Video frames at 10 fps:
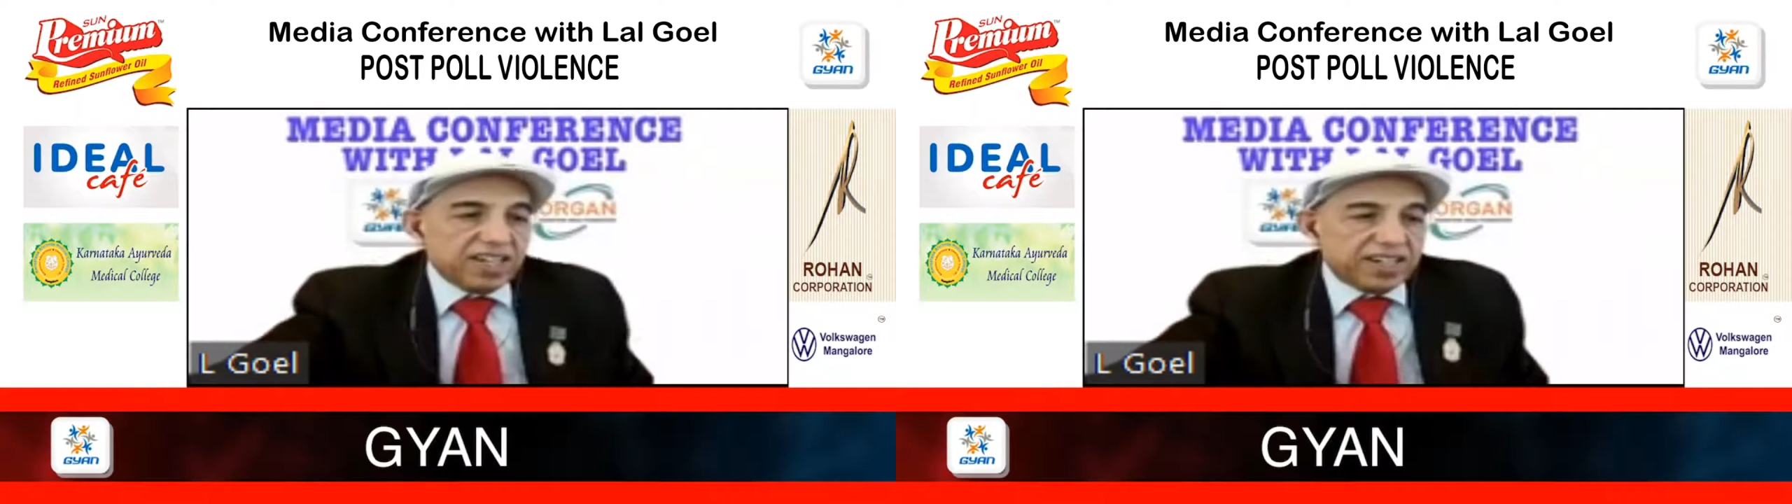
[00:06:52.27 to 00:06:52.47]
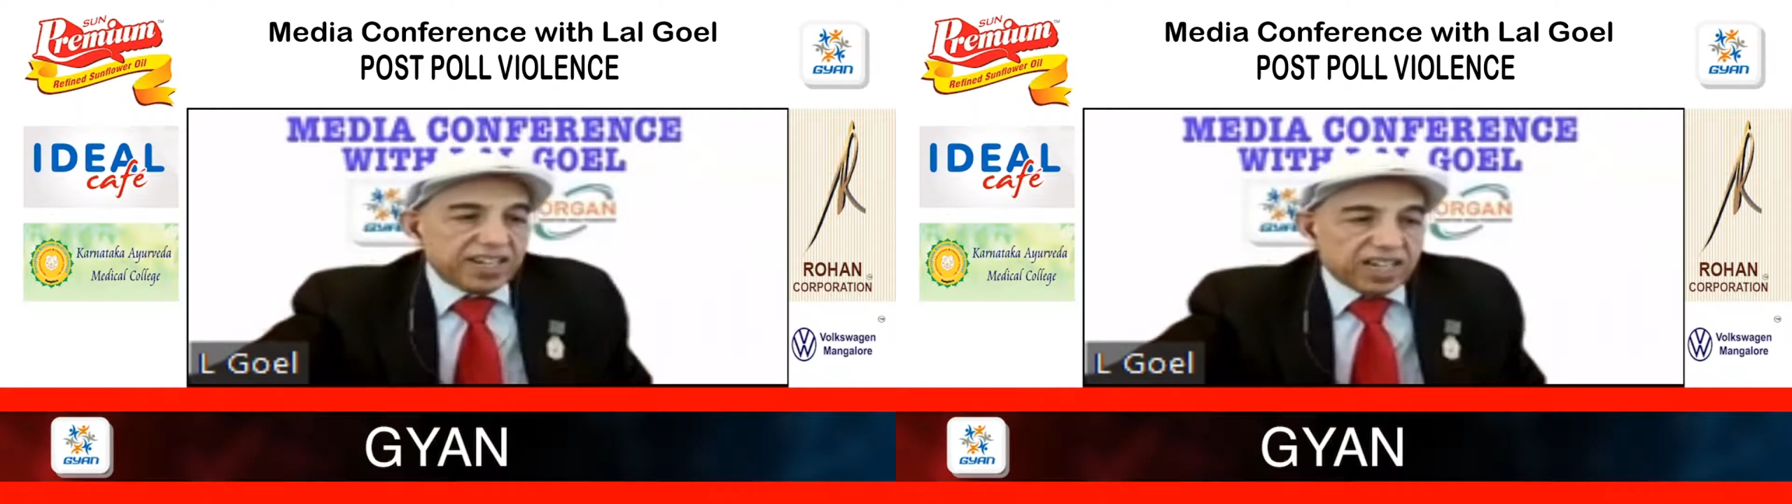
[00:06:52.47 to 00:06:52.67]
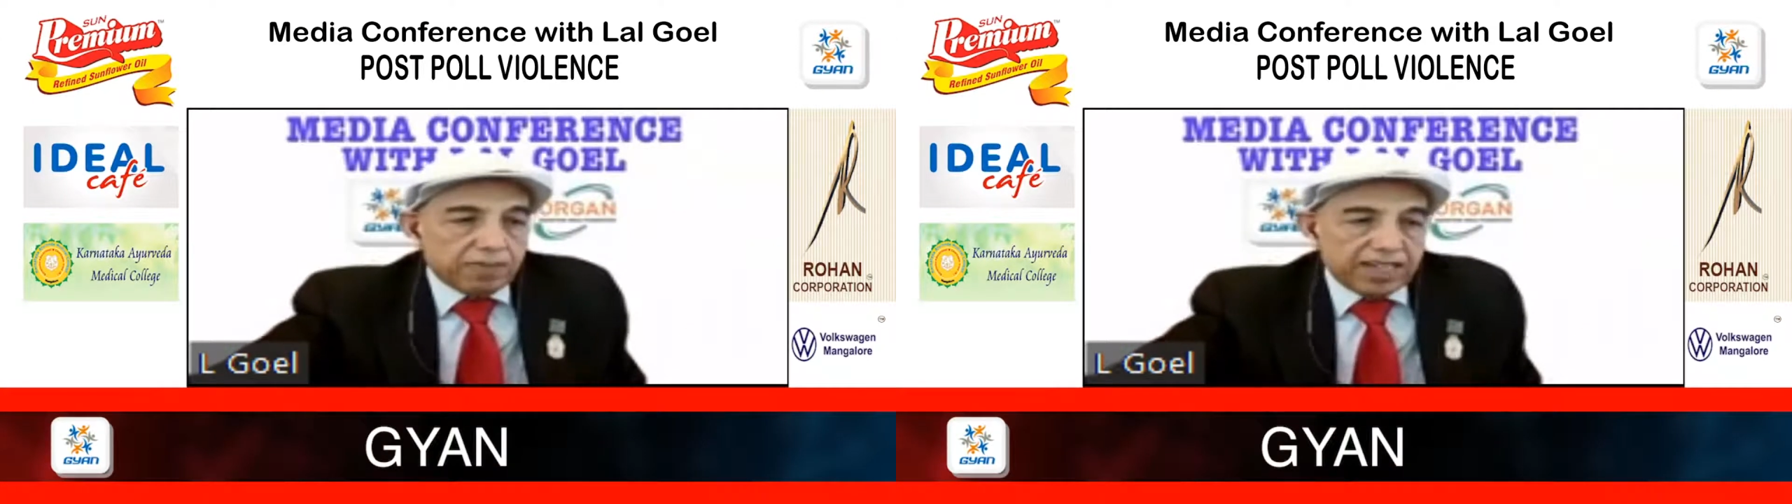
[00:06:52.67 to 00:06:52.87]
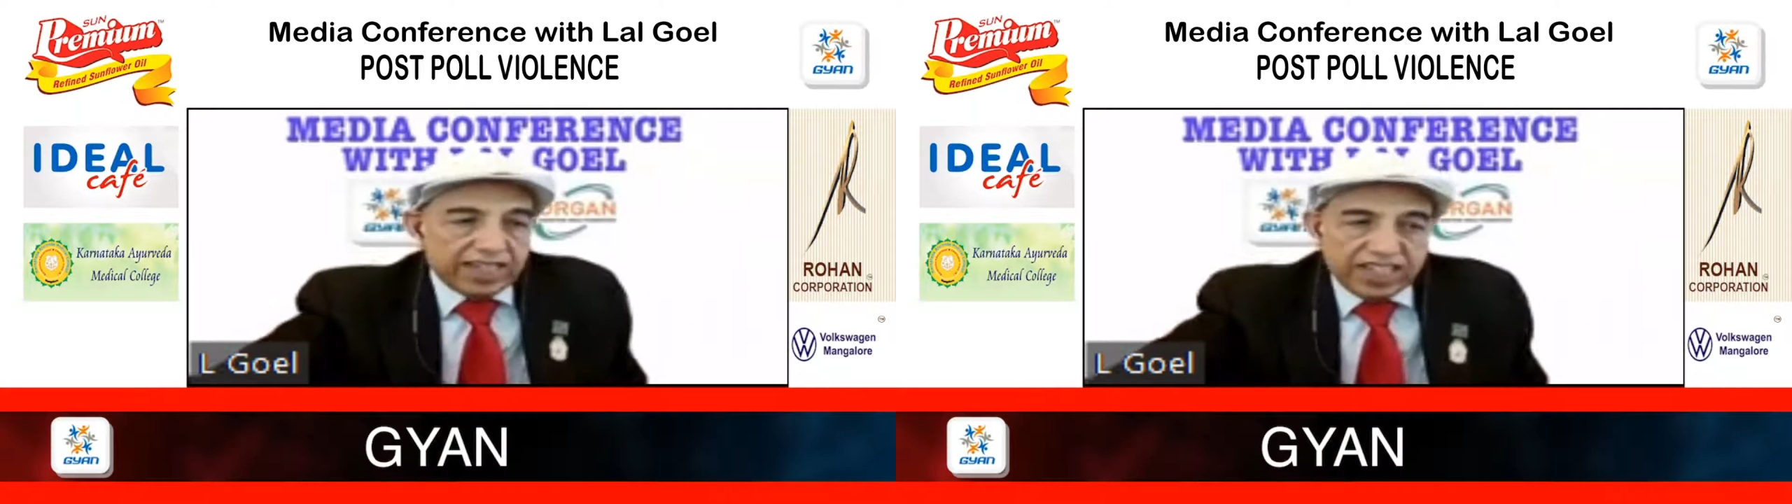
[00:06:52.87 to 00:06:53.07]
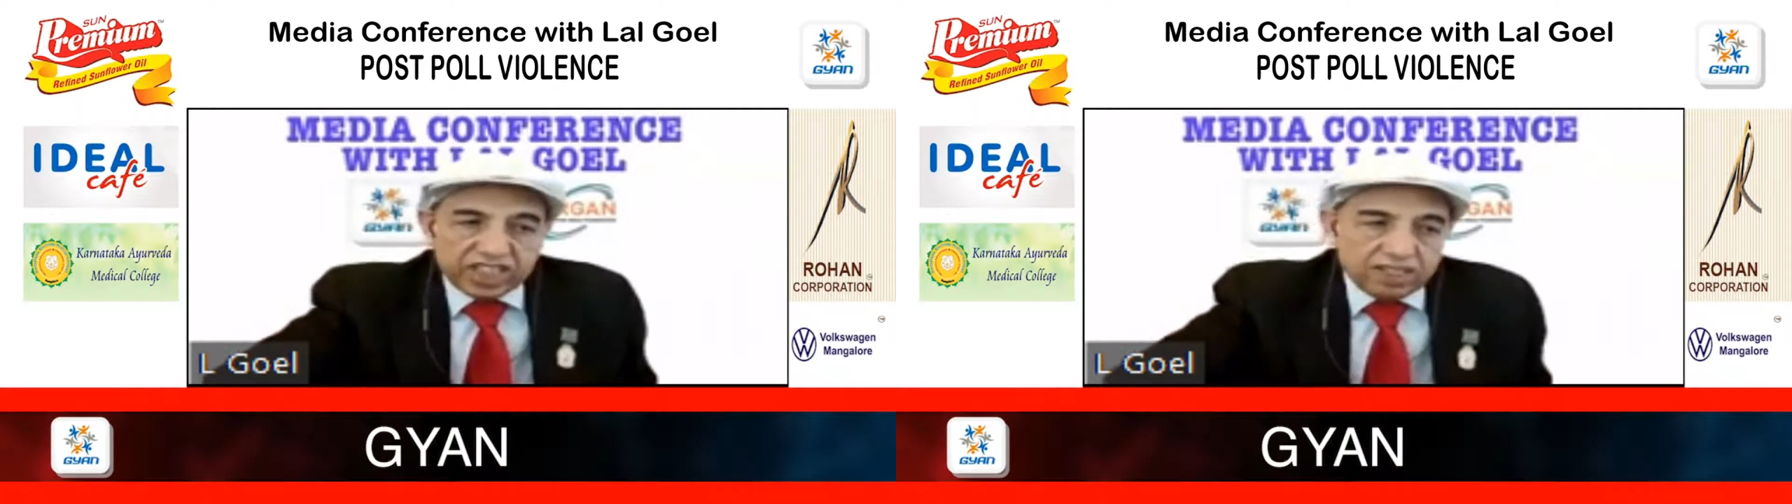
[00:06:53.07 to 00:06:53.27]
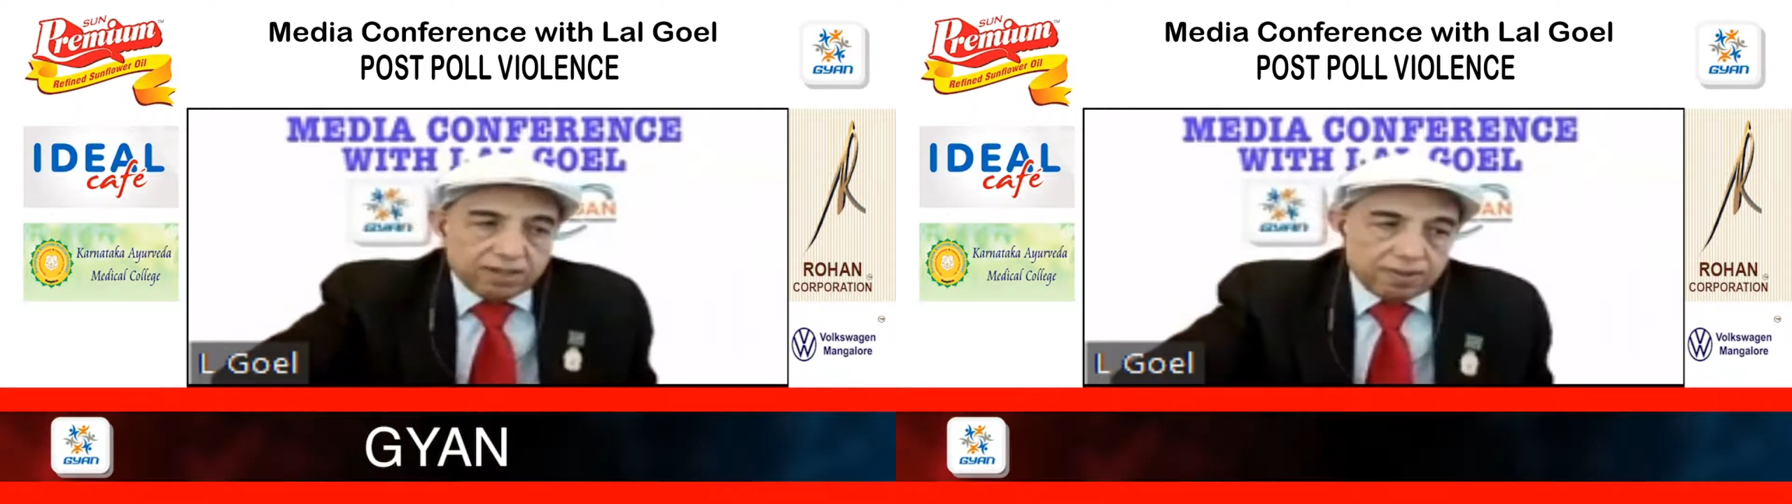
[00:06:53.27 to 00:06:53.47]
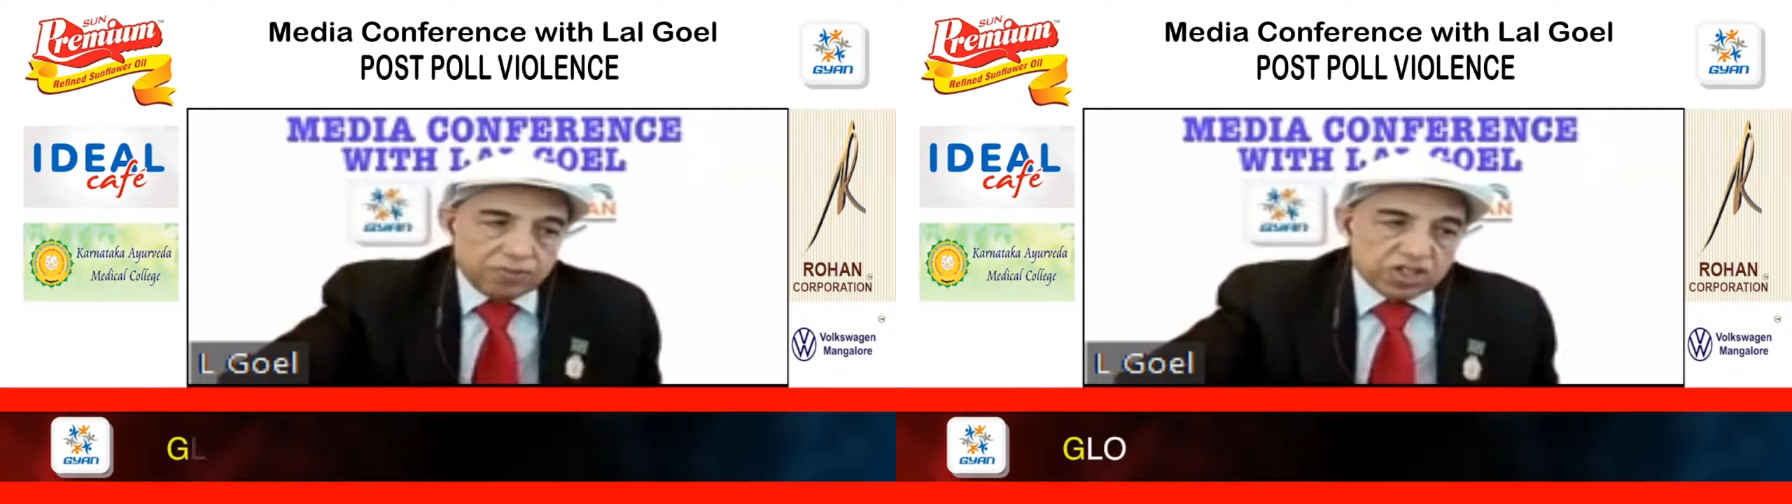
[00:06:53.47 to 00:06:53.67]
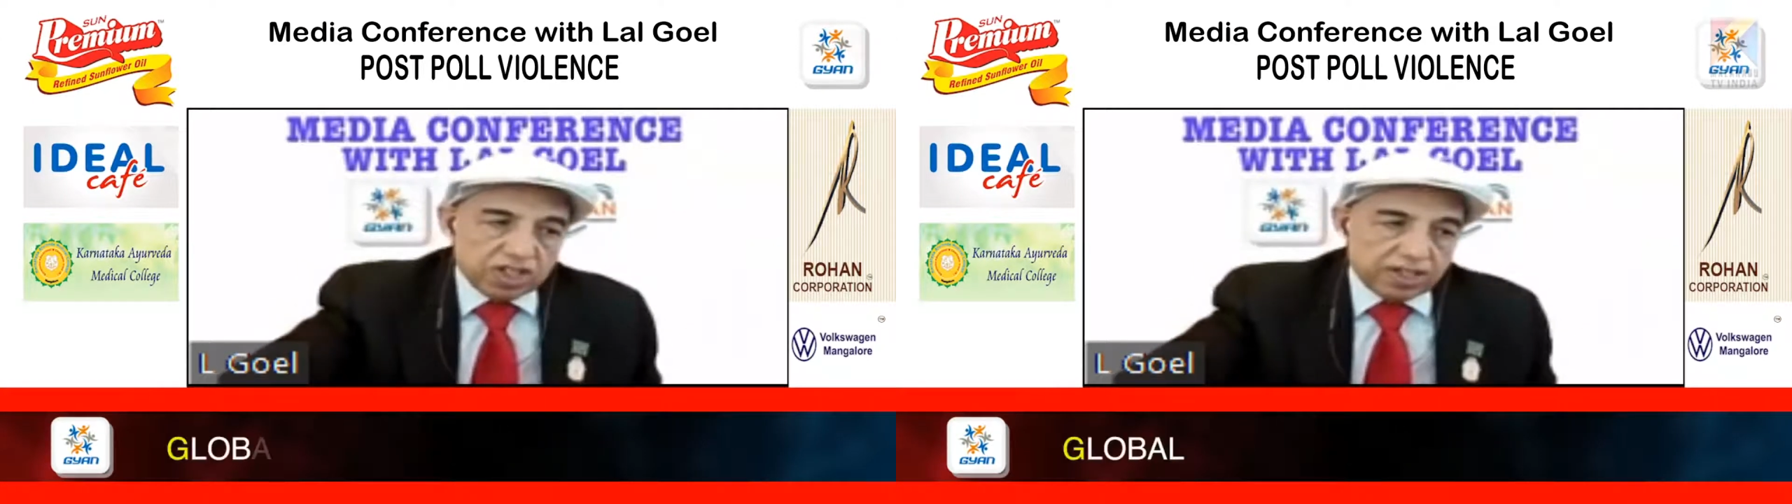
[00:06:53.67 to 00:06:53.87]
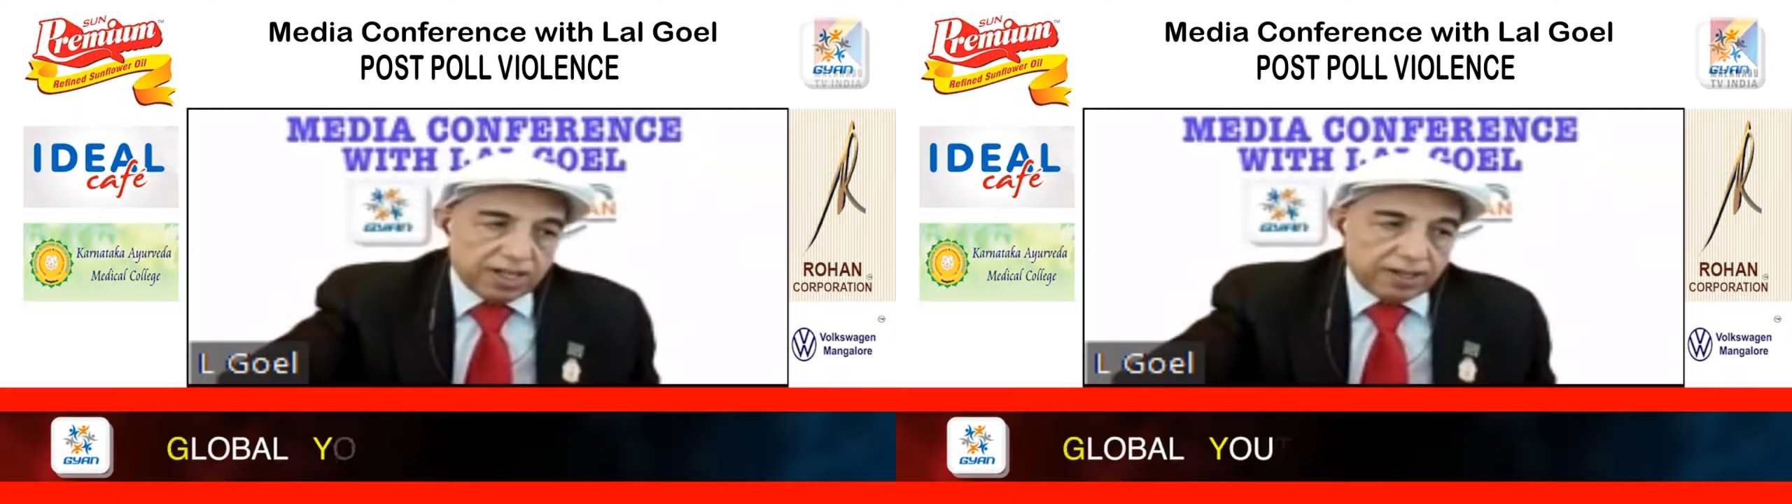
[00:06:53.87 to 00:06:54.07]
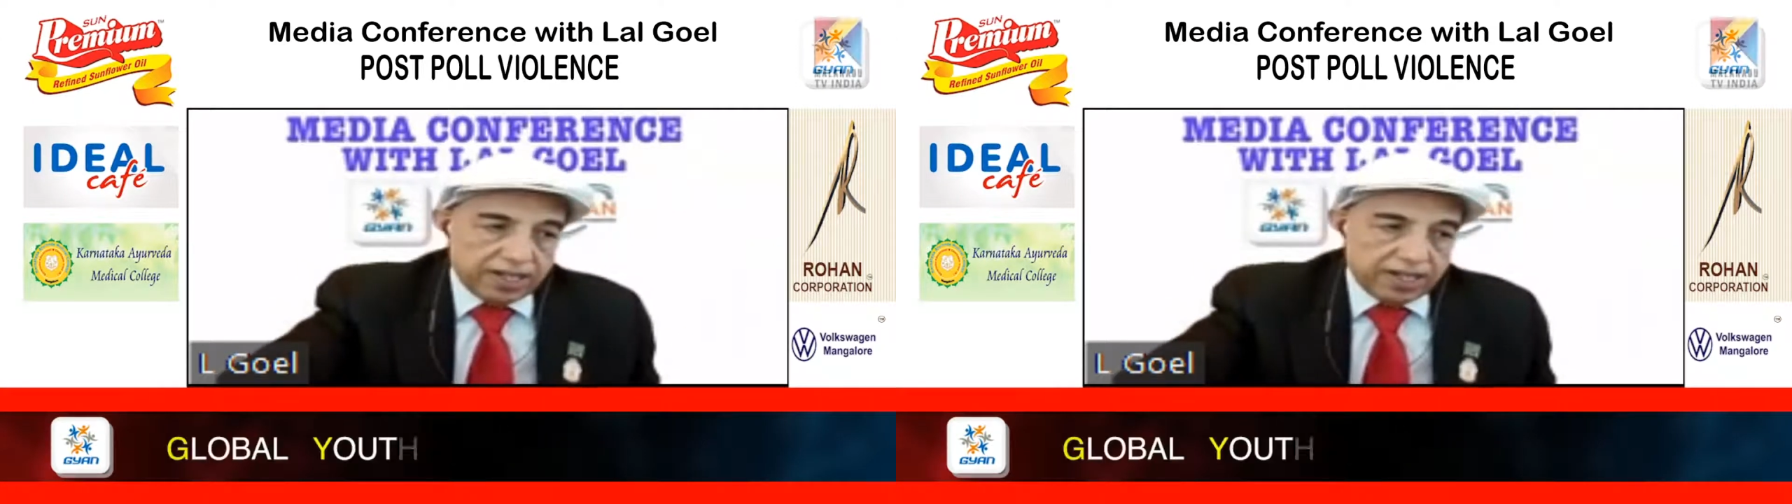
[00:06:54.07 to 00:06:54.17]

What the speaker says: recommendation, Mr.